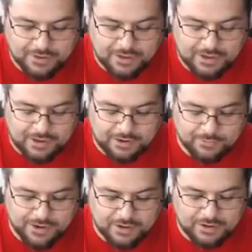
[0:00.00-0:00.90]
uh,
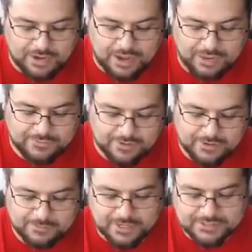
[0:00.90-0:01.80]
we are live. Uh,
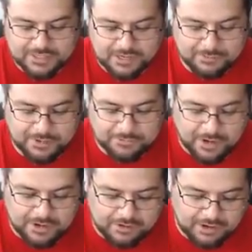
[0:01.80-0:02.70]
I'm actually going to be
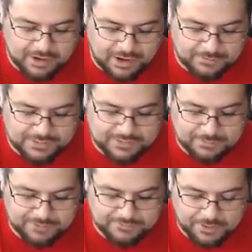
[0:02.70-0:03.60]
monitoring comments on
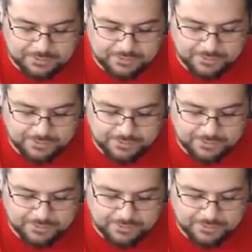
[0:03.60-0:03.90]
my phone.